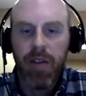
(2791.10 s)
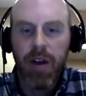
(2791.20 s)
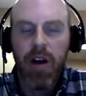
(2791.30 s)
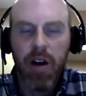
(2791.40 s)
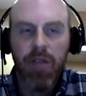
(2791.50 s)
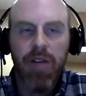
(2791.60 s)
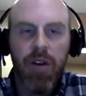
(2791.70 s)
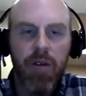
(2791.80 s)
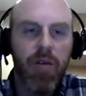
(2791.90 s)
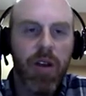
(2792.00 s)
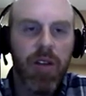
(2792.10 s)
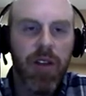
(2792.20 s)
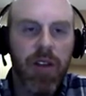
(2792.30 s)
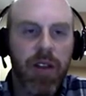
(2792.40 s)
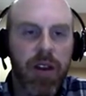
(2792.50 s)
our view is
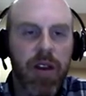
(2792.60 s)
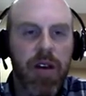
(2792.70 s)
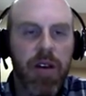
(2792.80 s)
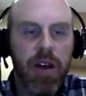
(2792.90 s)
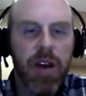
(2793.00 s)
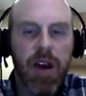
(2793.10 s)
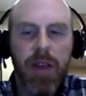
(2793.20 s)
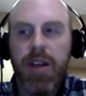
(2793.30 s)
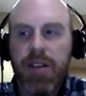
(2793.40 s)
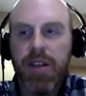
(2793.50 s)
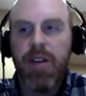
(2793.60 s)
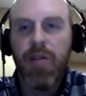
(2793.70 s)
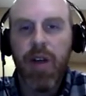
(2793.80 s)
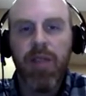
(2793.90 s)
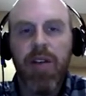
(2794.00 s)
that that
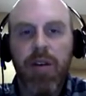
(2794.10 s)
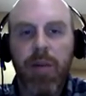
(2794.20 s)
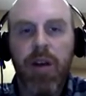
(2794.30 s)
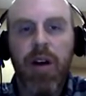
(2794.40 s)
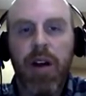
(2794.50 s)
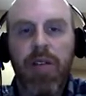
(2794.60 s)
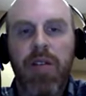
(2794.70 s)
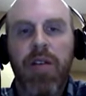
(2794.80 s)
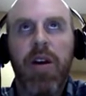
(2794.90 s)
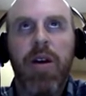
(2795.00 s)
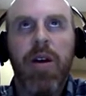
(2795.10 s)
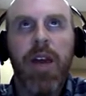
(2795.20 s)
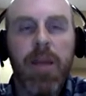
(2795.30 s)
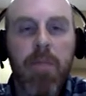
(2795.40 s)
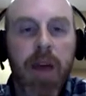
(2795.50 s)
iPSC-derived human neurons,
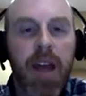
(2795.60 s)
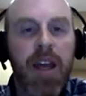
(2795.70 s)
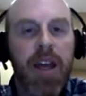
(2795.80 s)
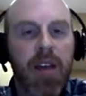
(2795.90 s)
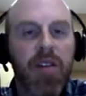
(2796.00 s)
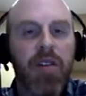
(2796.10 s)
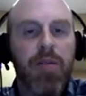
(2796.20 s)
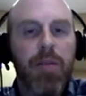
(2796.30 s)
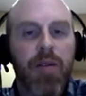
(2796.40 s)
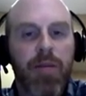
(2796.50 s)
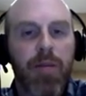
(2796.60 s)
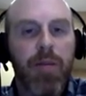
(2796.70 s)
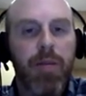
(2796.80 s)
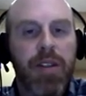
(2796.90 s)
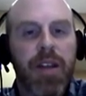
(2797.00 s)
in many cases,
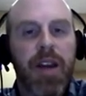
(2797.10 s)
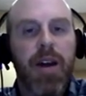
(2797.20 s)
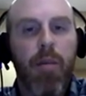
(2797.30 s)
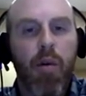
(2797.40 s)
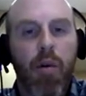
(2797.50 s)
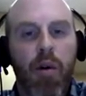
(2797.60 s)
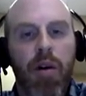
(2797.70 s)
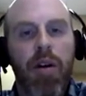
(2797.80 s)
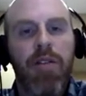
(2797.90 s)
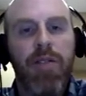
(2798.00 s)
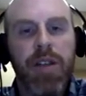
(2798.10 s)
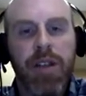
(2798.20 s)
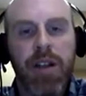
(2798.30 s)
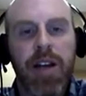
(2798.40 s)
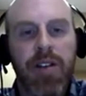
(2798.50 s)
present a more
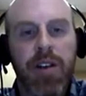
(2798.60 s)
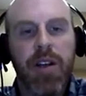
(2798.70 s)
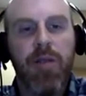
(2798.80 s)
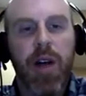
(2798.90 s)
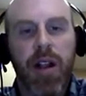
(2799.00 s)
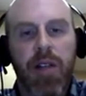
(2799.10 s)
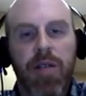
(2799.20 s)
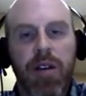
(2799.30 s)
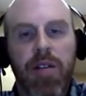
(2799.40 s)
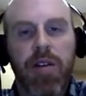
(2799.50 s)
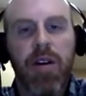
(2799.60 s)
physiologically relevant